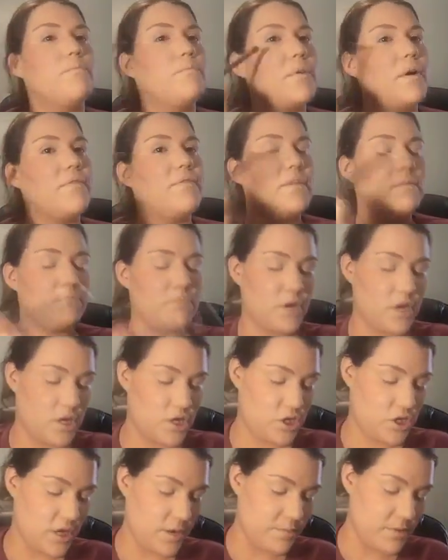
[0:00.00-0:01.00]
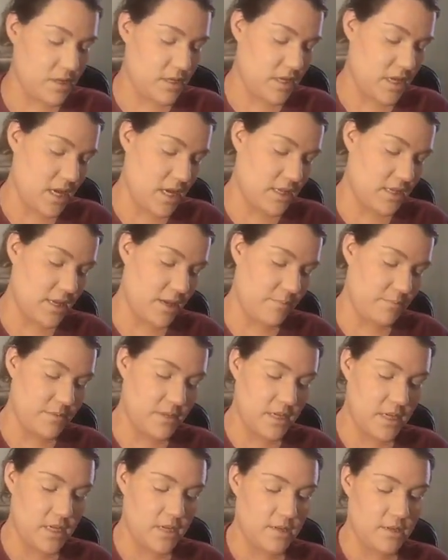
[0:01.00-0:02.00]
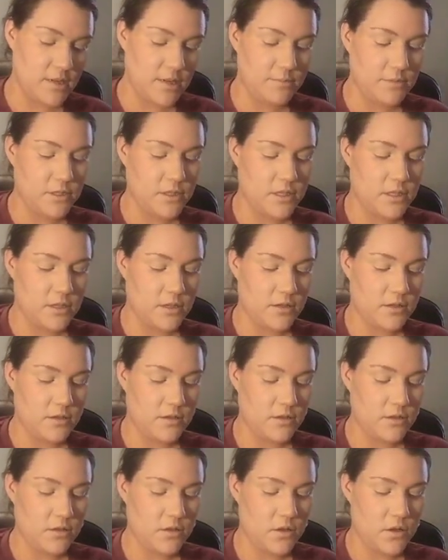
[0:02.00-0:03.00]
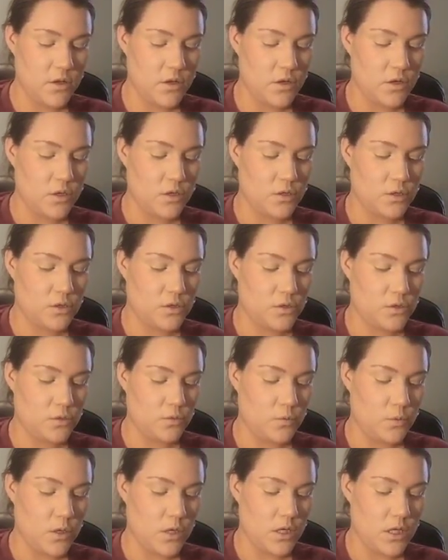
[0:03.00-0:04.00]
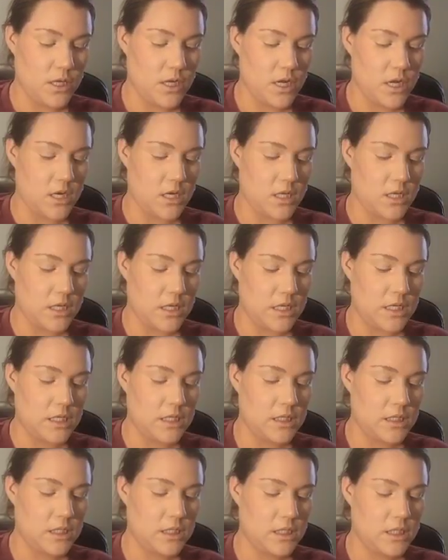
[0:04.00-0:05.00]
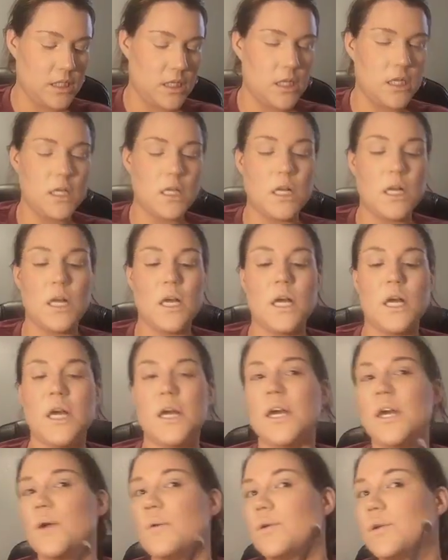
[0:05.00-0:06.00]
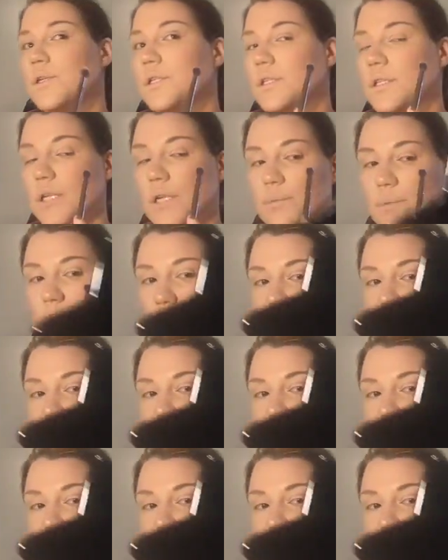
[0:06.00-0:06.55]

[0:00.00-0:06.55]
buffing brush. I'm going to take Tempting. I'm just going to swirl it on in this. And we're just going to